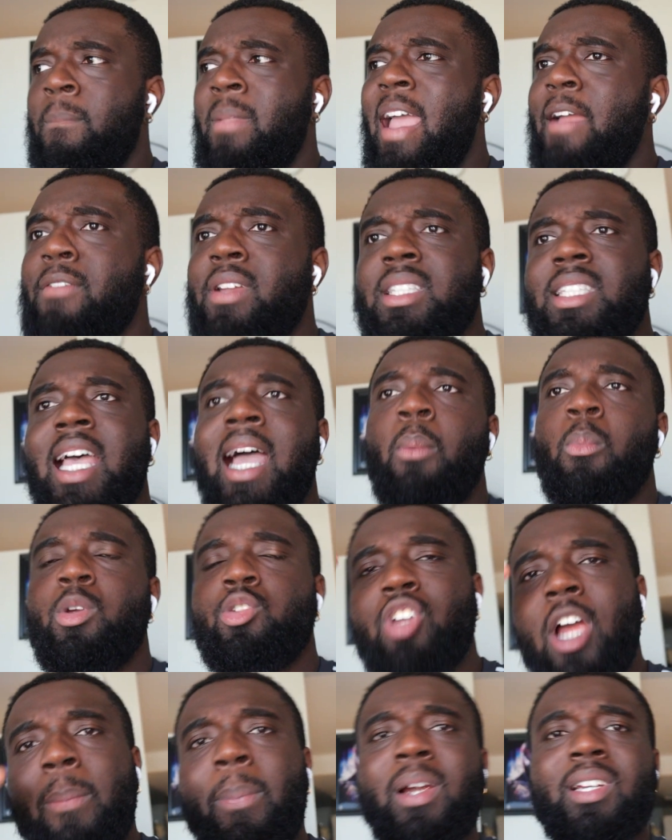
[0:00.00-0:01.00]
Every time we
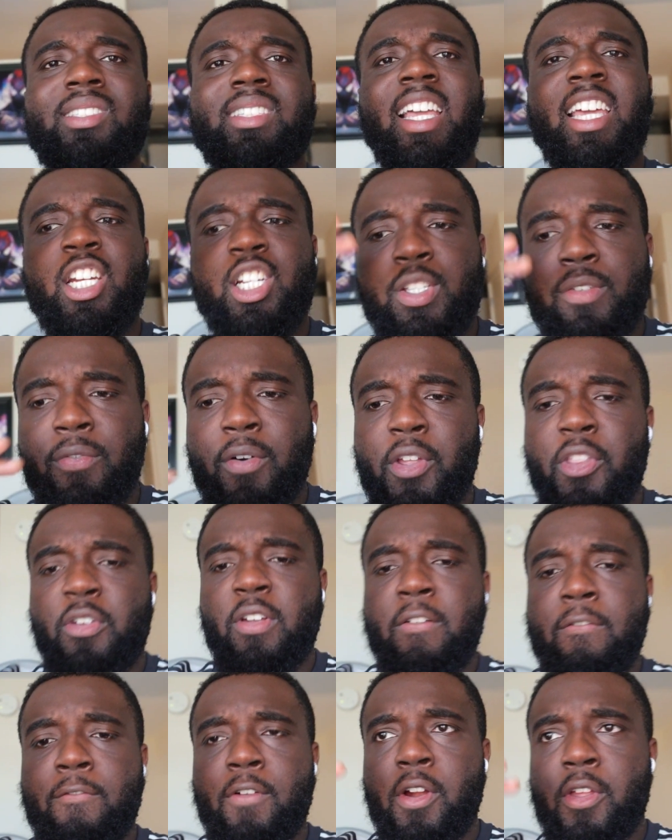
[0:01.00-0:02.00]
drop our standards further
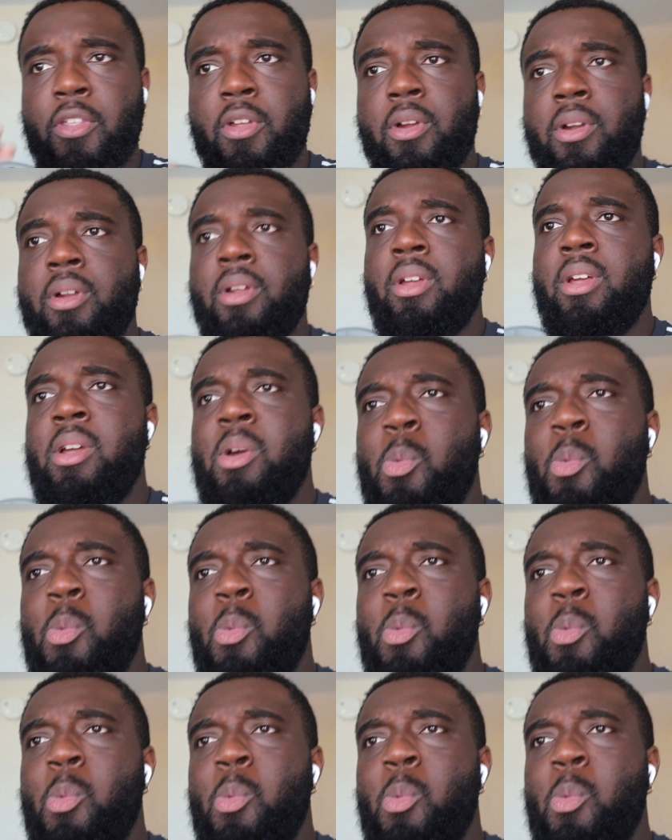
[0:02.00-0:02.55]
and further,